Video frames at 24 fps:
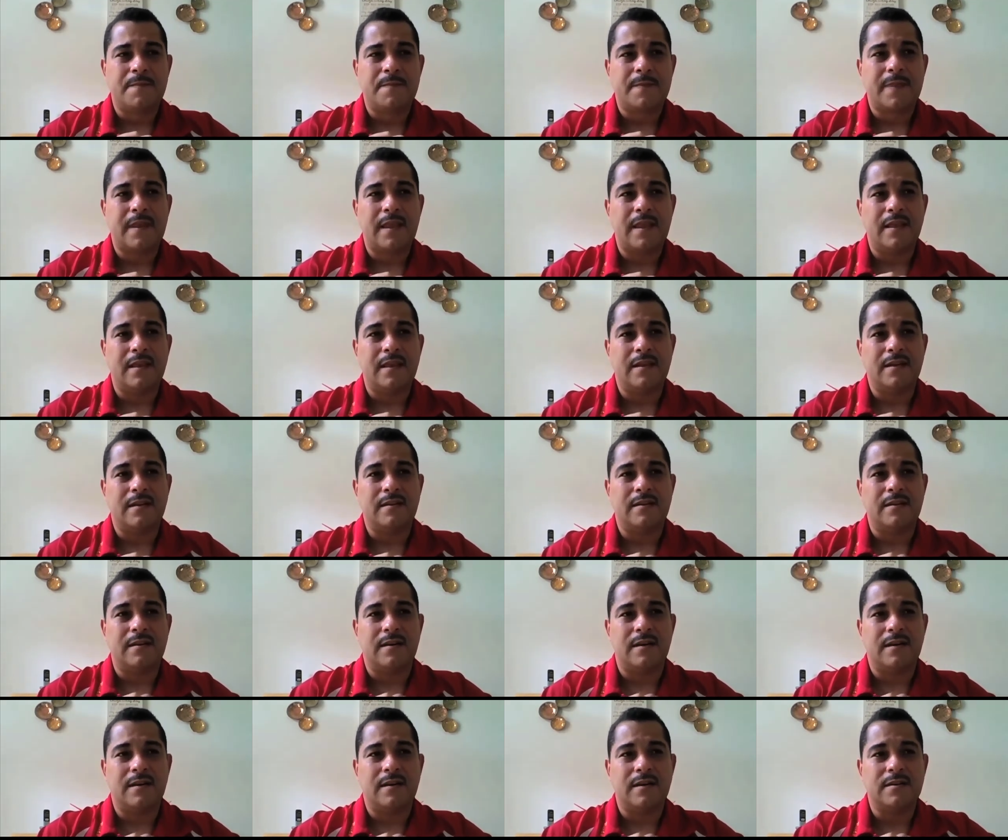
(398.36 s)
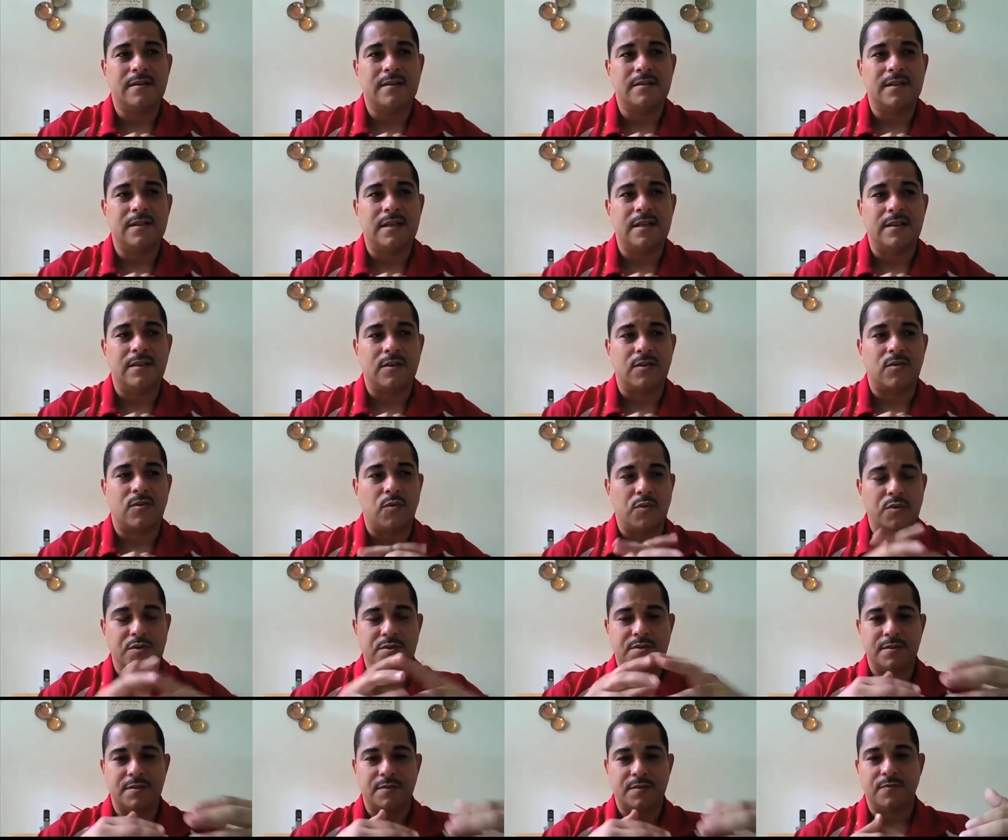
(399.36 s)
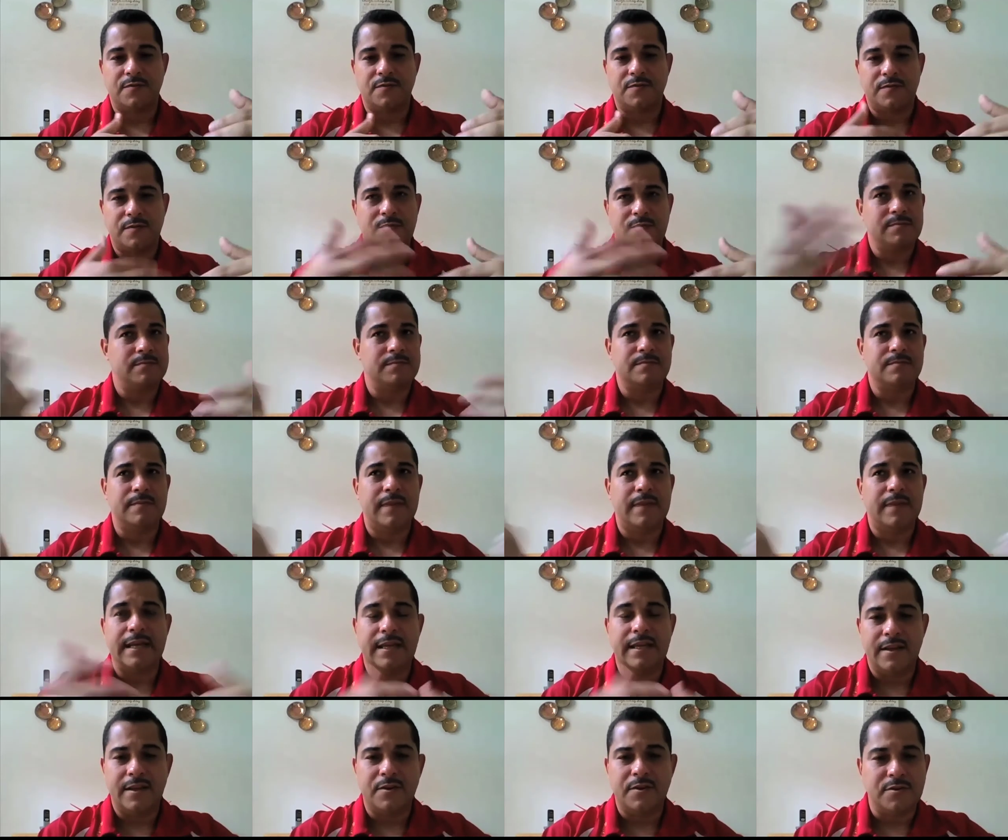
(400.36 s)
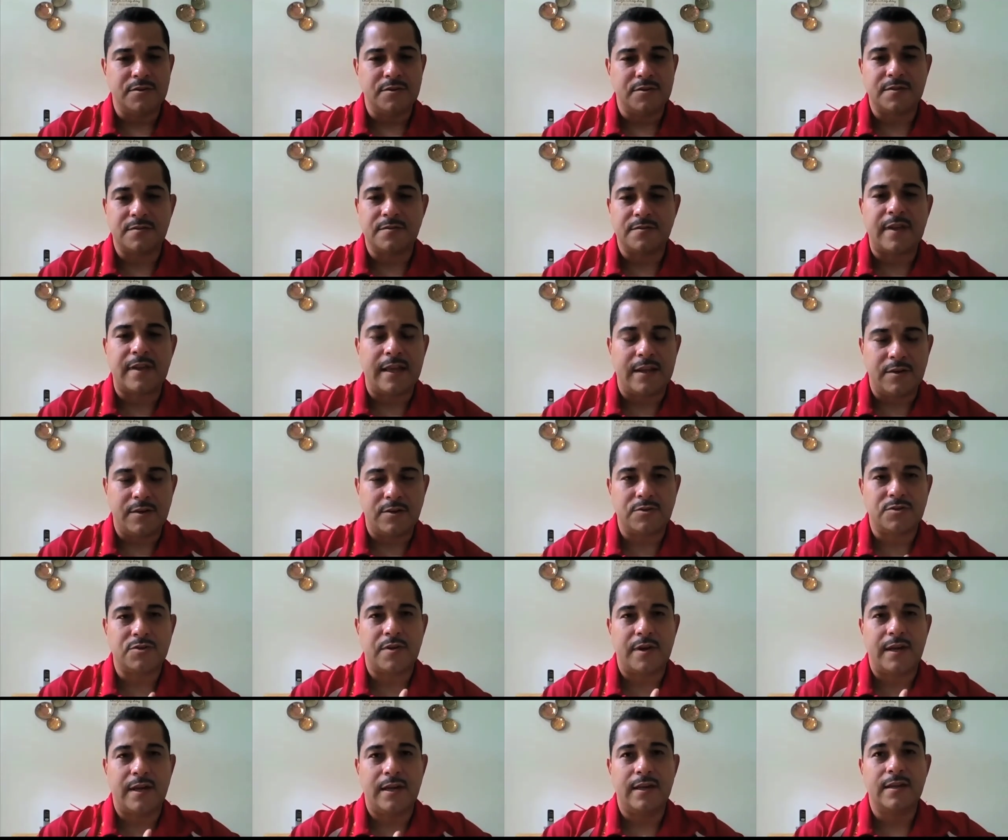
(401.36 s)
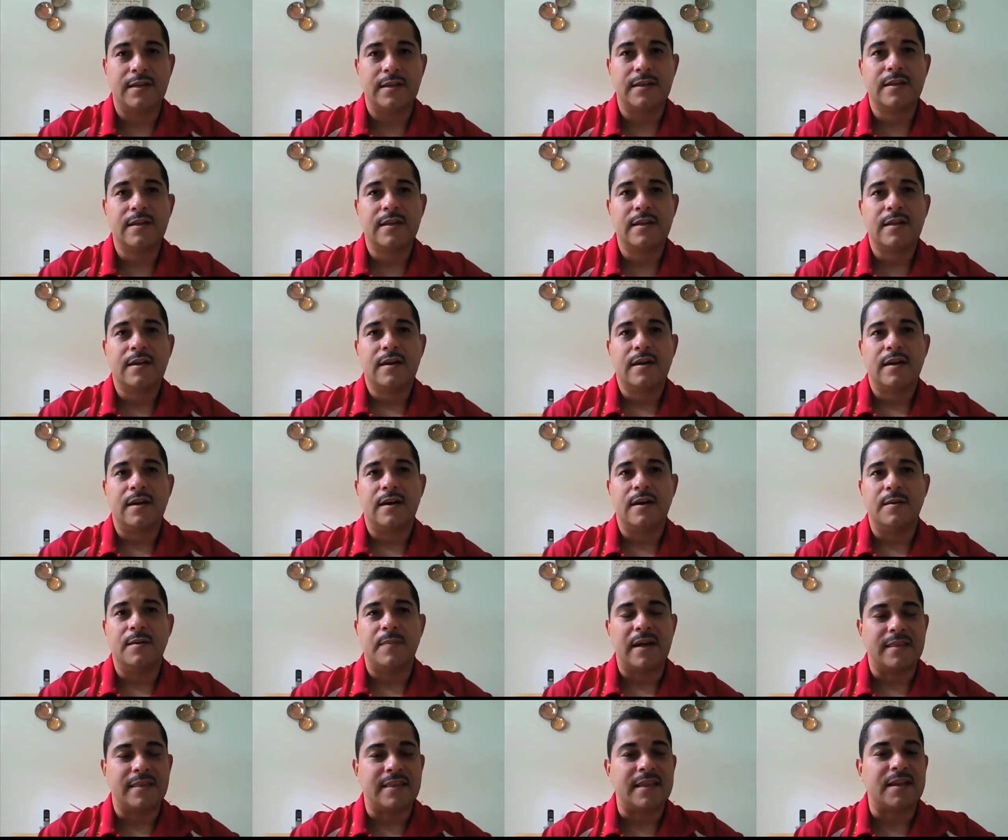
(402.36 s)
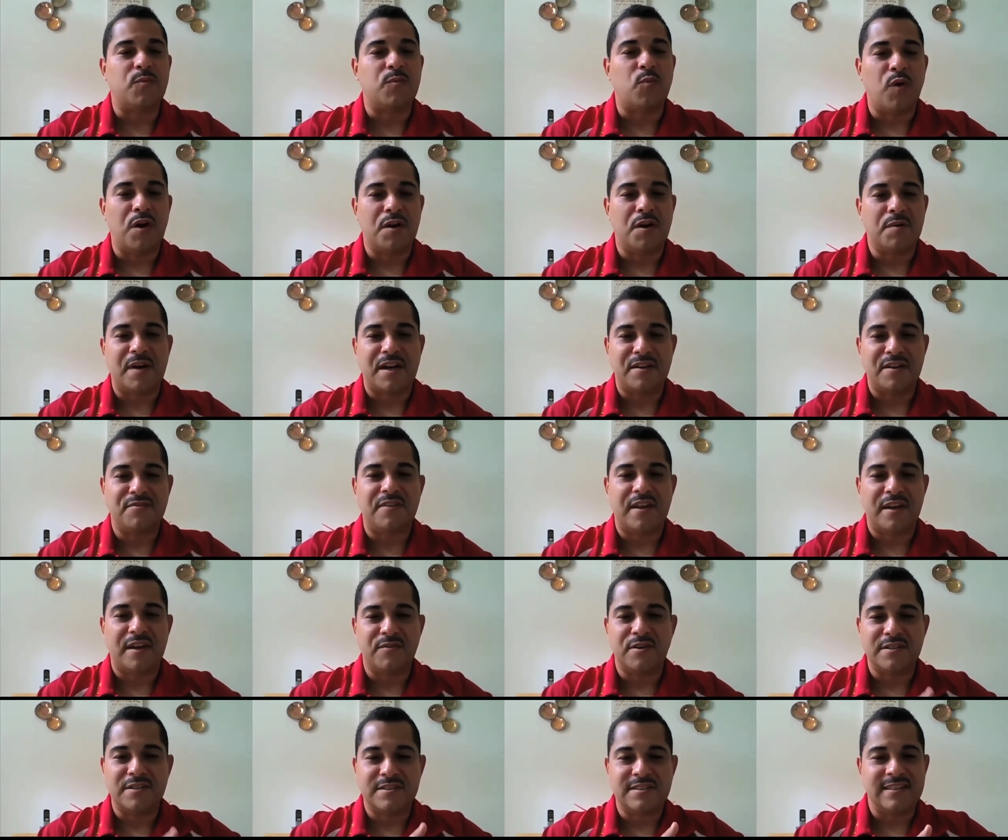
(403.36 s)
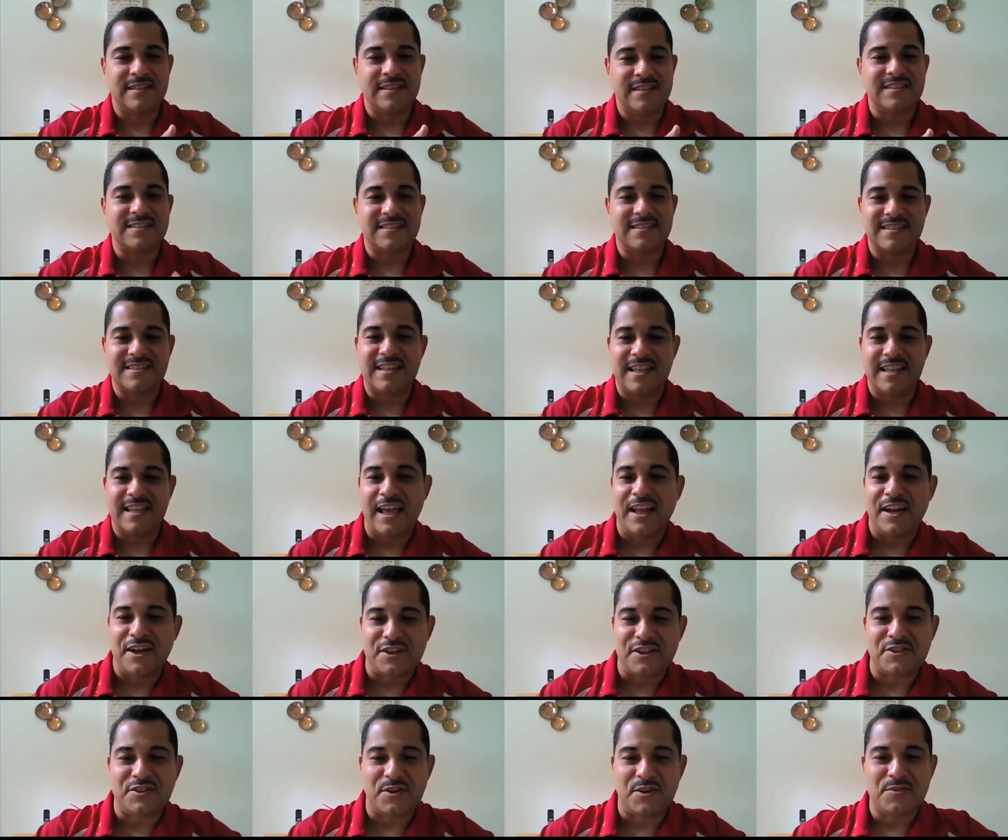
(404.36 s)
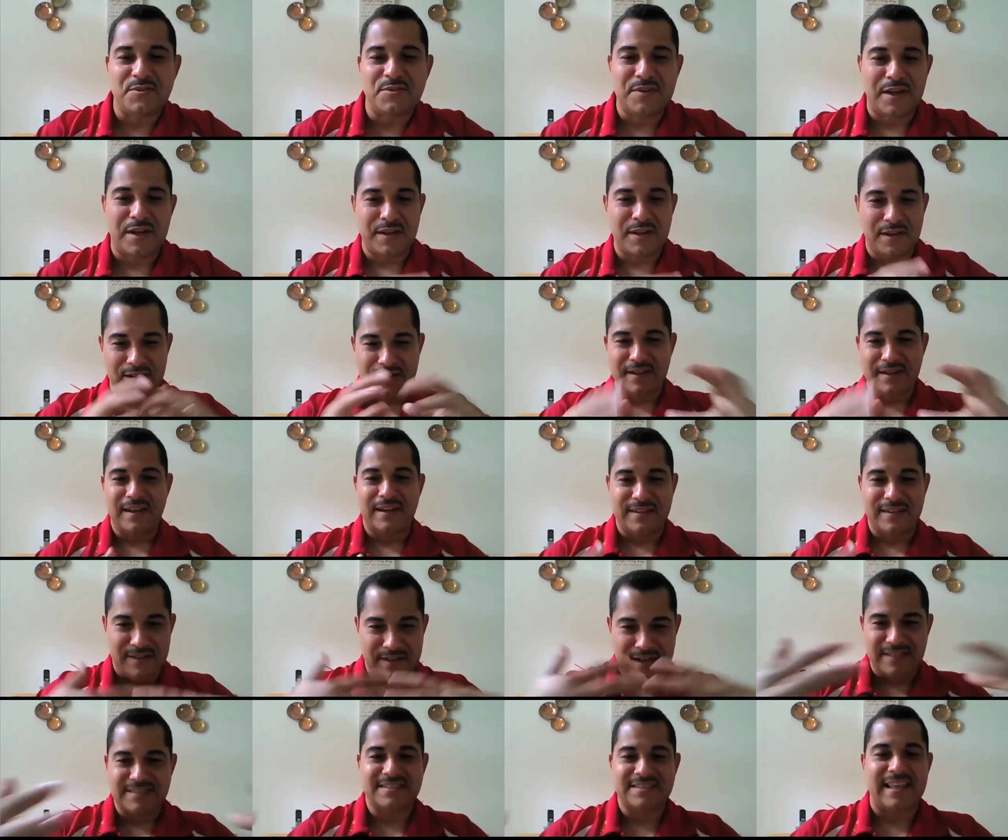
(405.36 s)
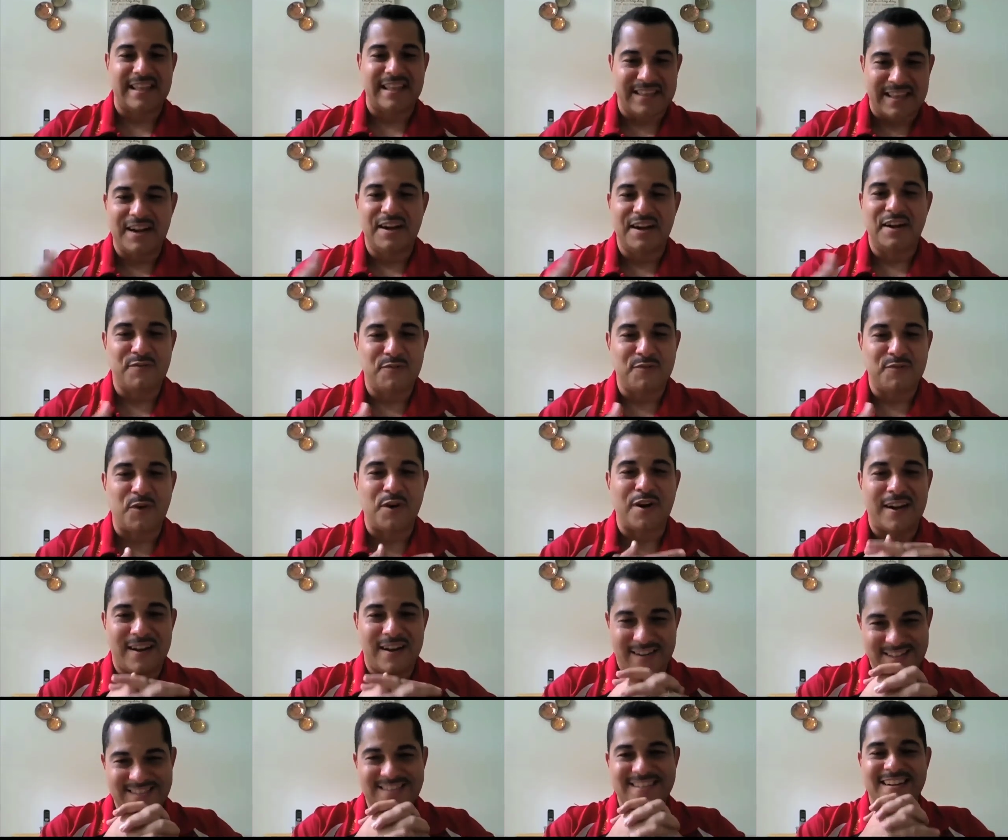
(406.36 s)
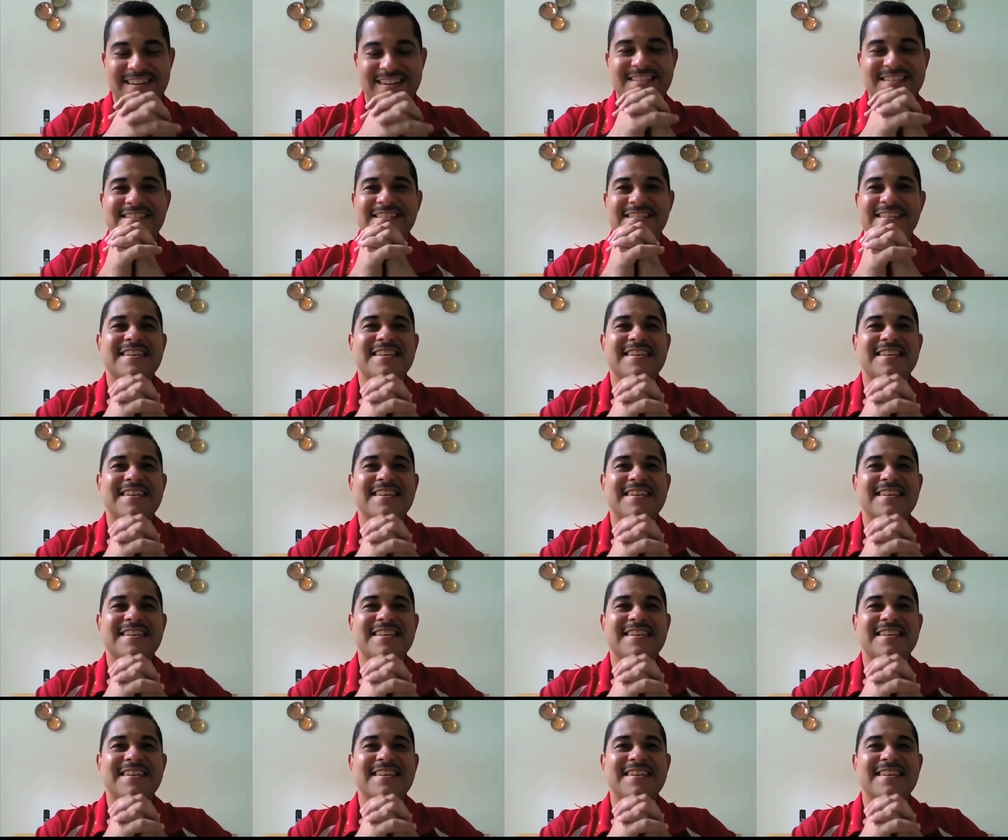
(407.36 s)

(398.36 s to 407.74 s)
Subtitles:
in the course of many years of kendo training. I think one of my favorites, and this is the anecdote, I set that up for a context.